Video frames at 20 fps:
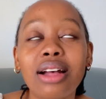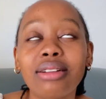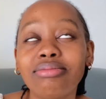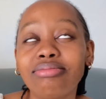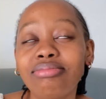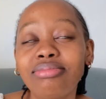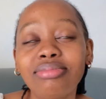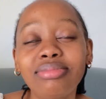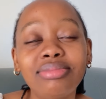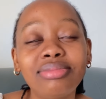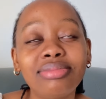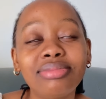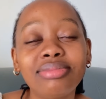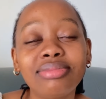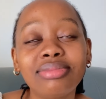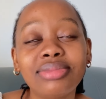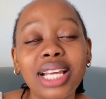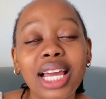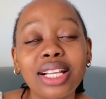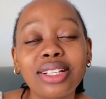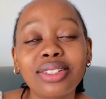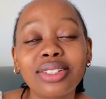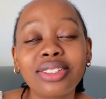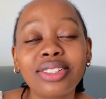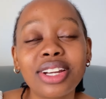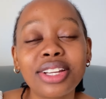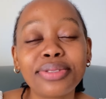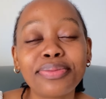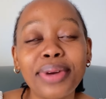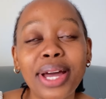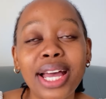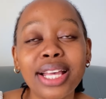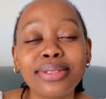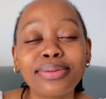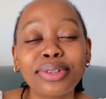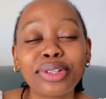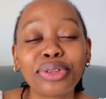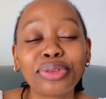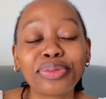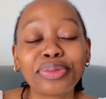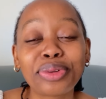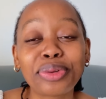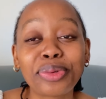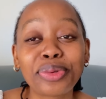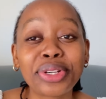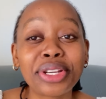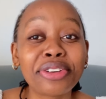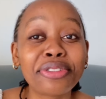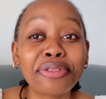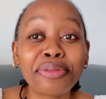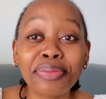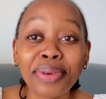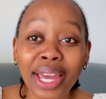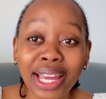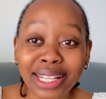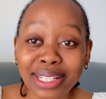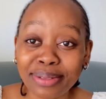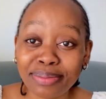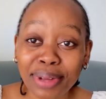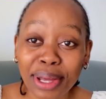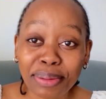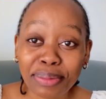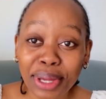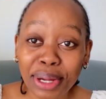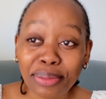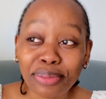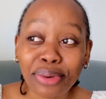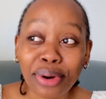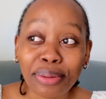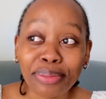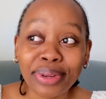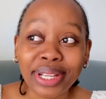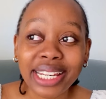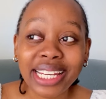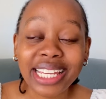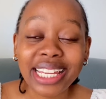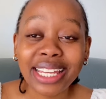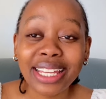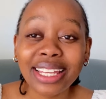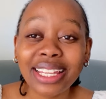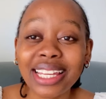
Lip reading: I don't trust my husband would have packed my bag properly